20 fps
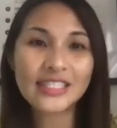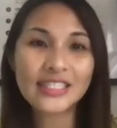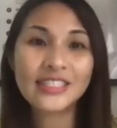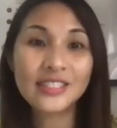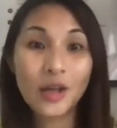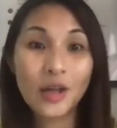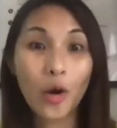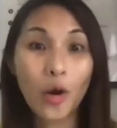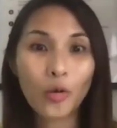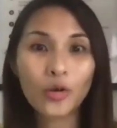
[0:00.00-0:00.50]

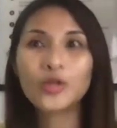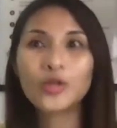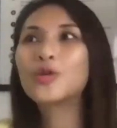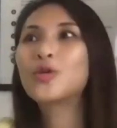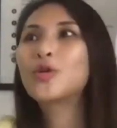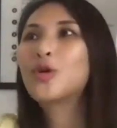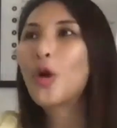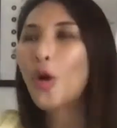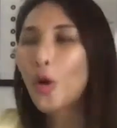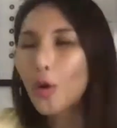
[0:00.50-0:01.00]
No, you
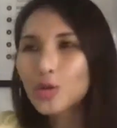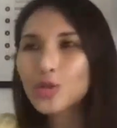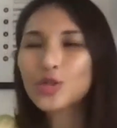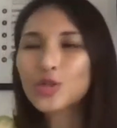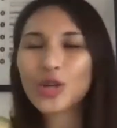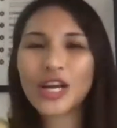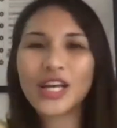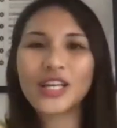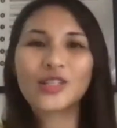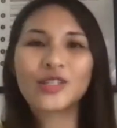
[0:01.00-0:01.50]
go
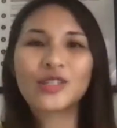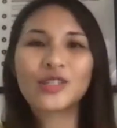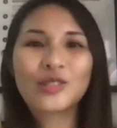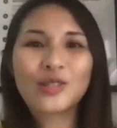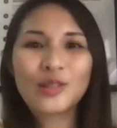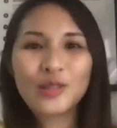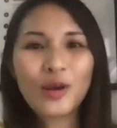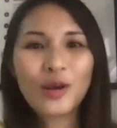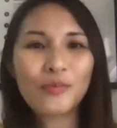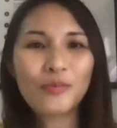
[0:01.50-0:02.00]
straight
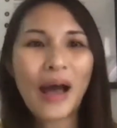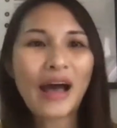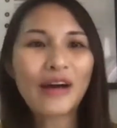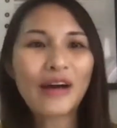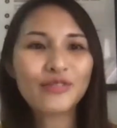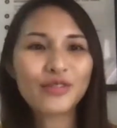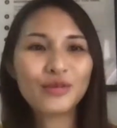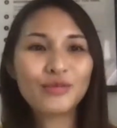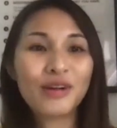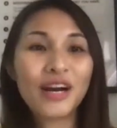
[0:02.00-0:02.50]
to your
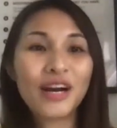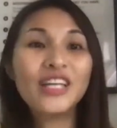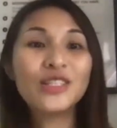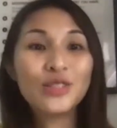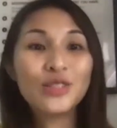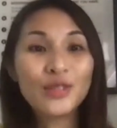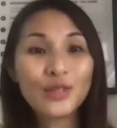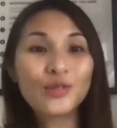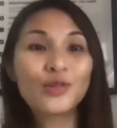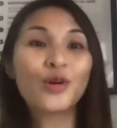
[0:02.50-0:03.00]
bathroom, right?
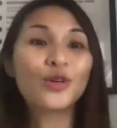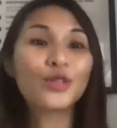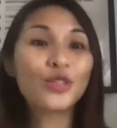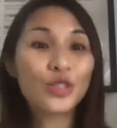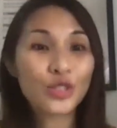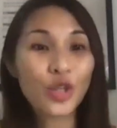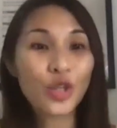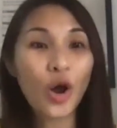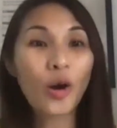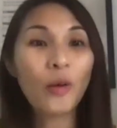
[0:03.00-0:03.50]
You don't
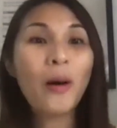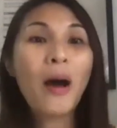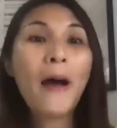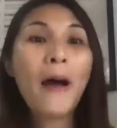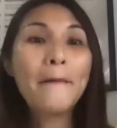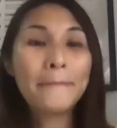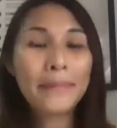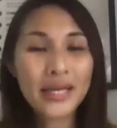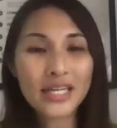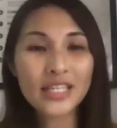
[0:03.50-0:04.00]
stop
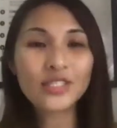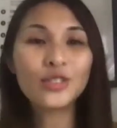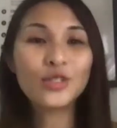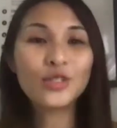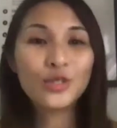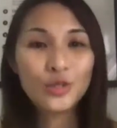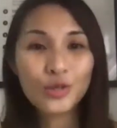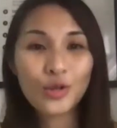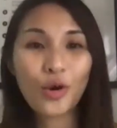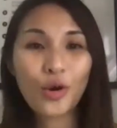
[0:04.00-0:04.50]
because
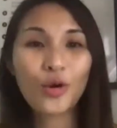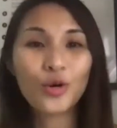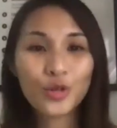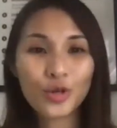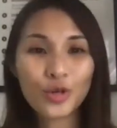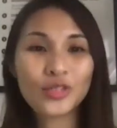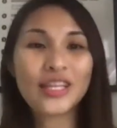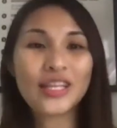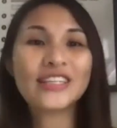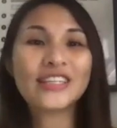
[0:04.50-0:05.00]
you know
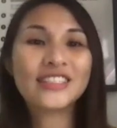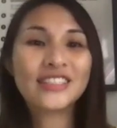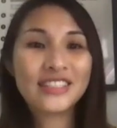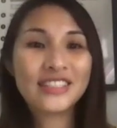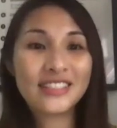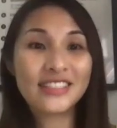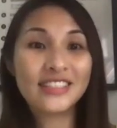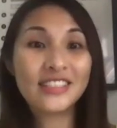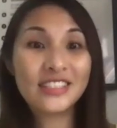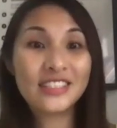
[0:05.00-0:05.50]
your
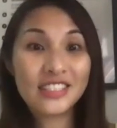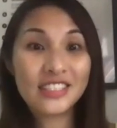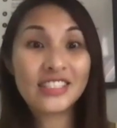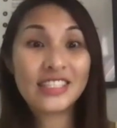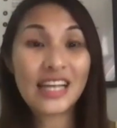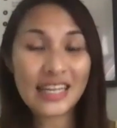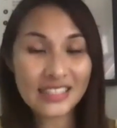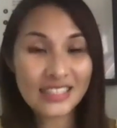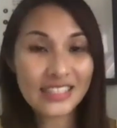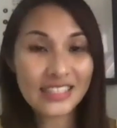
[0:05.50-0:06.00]

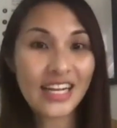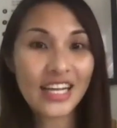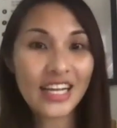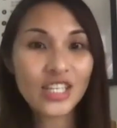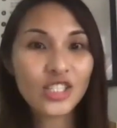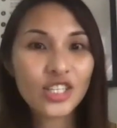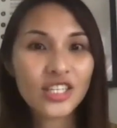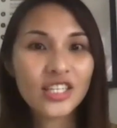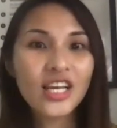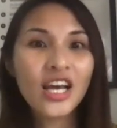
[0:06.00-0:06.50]

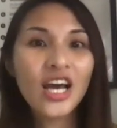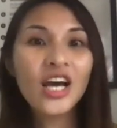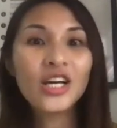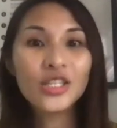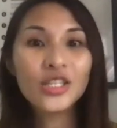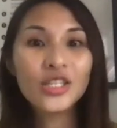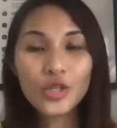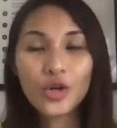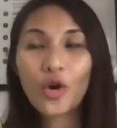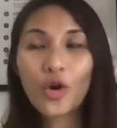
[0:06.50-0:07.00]
destination.
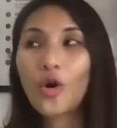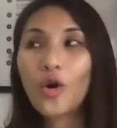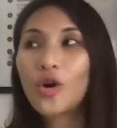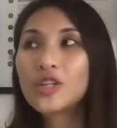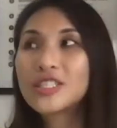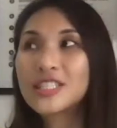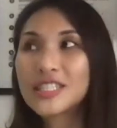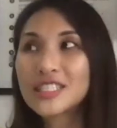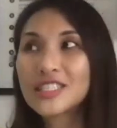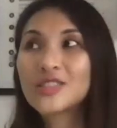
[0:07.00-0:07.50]
You're
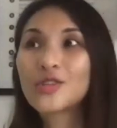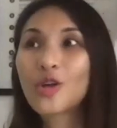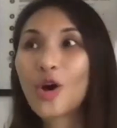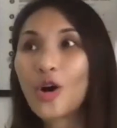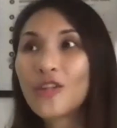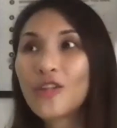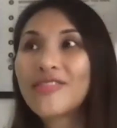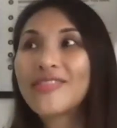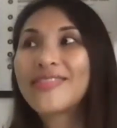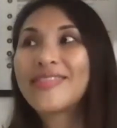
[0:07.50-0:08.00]
just
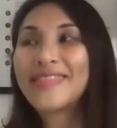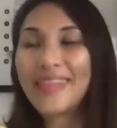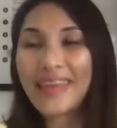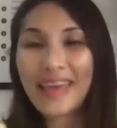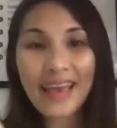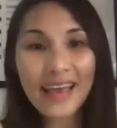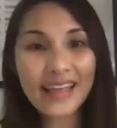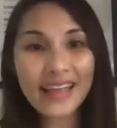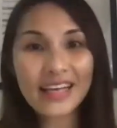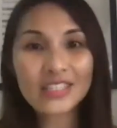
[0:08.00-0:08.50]
not
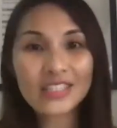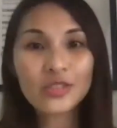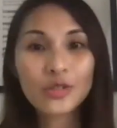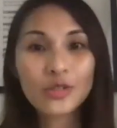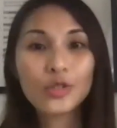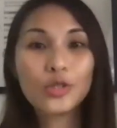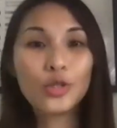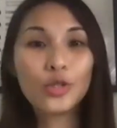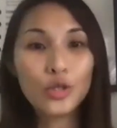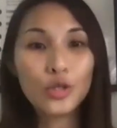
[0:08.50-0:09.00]
there yet. So
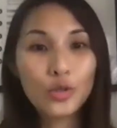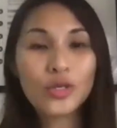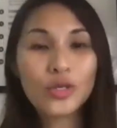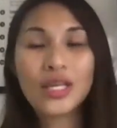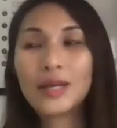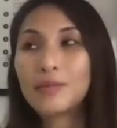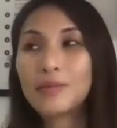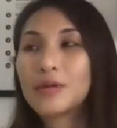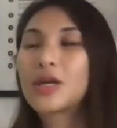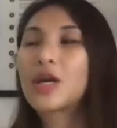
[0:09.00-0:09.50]
you
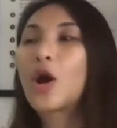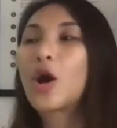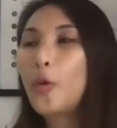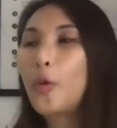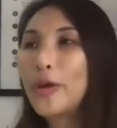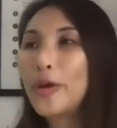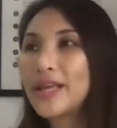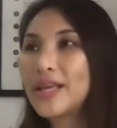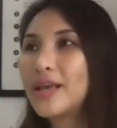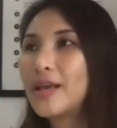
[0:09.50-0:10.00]
keep
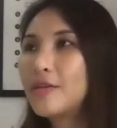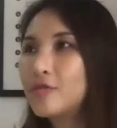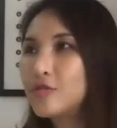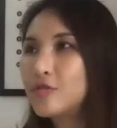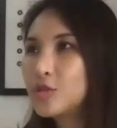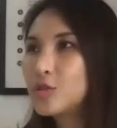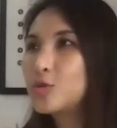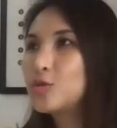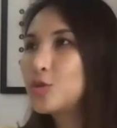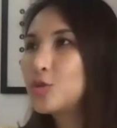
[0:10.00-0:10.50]
going
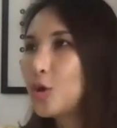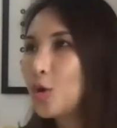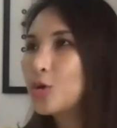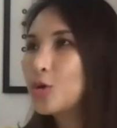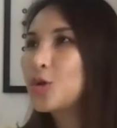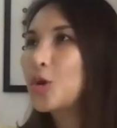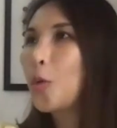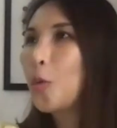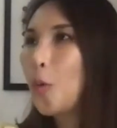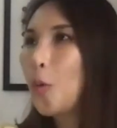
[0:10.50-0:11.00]
if you know
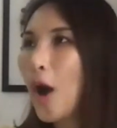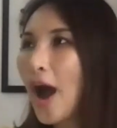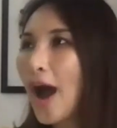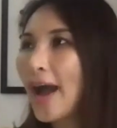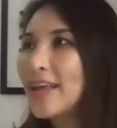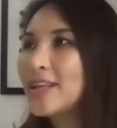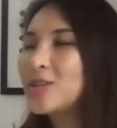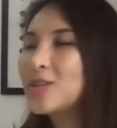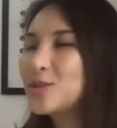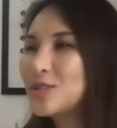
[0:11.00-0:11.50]
your
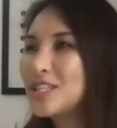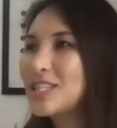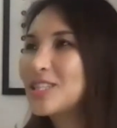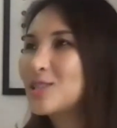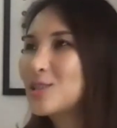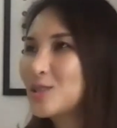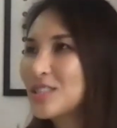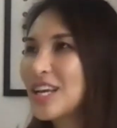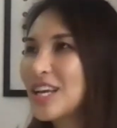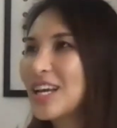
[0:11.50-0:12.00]
why. You need
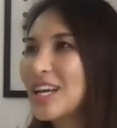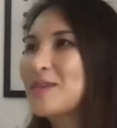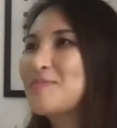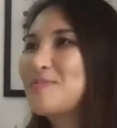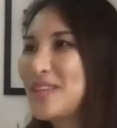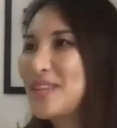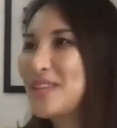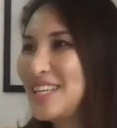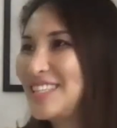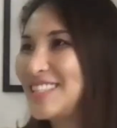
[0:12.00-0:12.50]
to take a
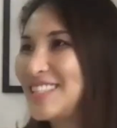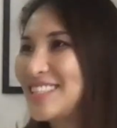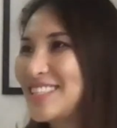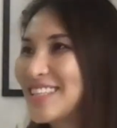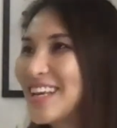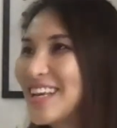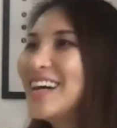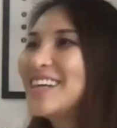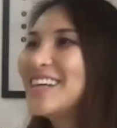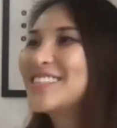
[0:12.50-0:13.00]
piss.
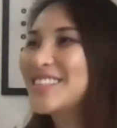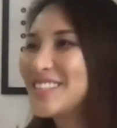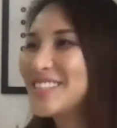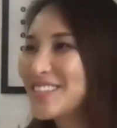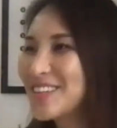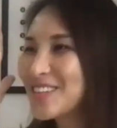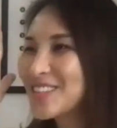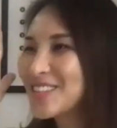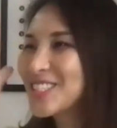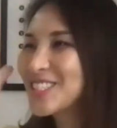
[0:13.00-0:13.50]
So you
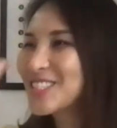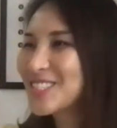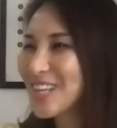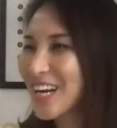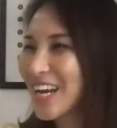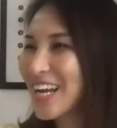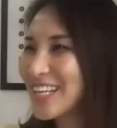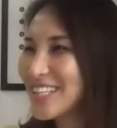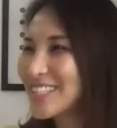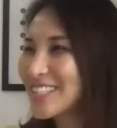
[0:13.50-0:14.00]
go
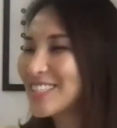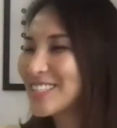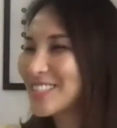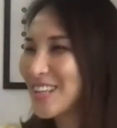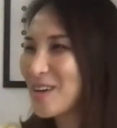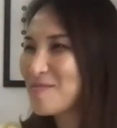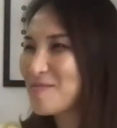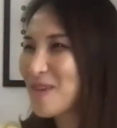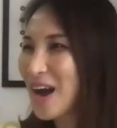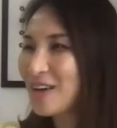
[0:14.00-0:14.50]
straight to
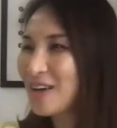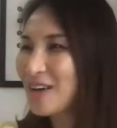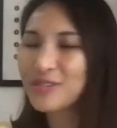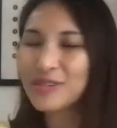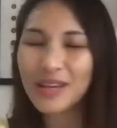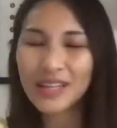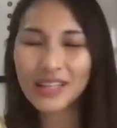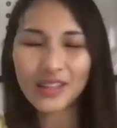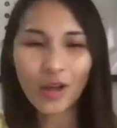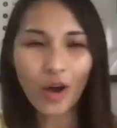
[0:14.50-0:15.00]
that
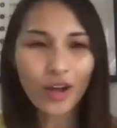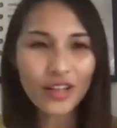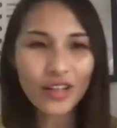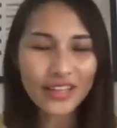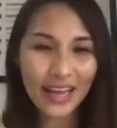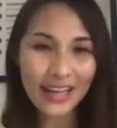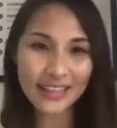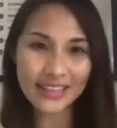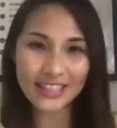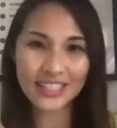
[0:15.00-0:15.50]
bathroom and not
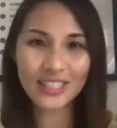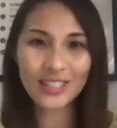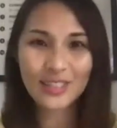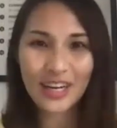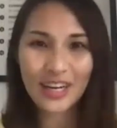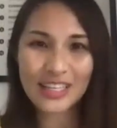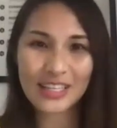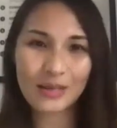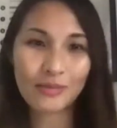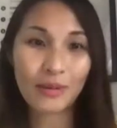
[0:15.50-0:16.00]
get
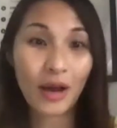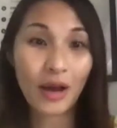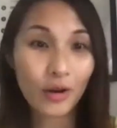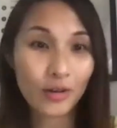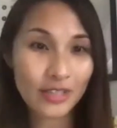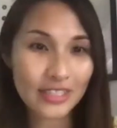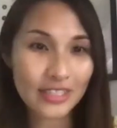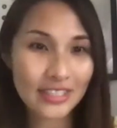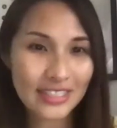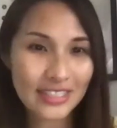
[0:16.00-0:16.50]
distracted by all
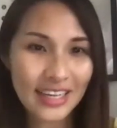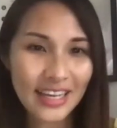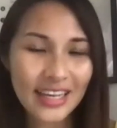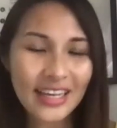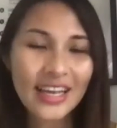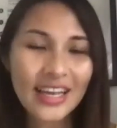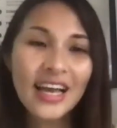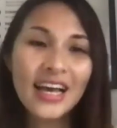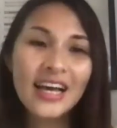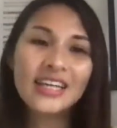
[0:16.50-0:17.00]
these
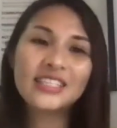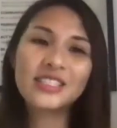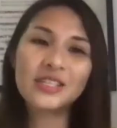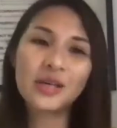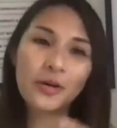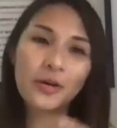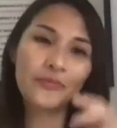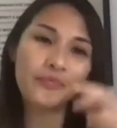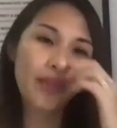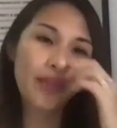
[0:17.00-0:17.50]
things.
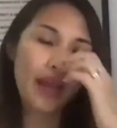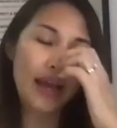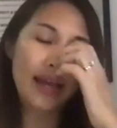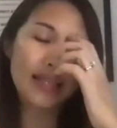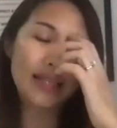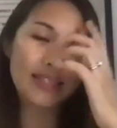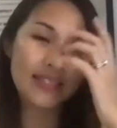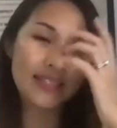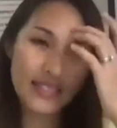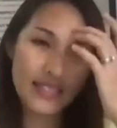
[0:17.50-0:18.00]
So
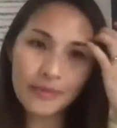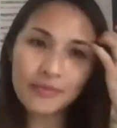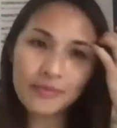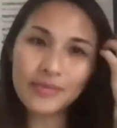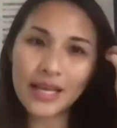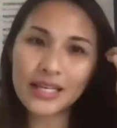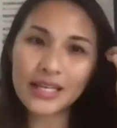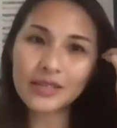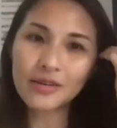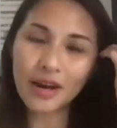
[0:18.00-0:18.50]
it's same
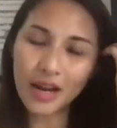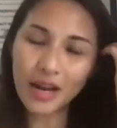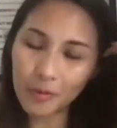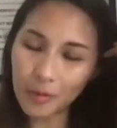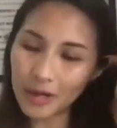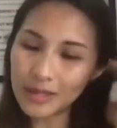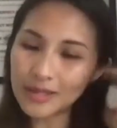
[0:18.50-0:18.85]
thing, right?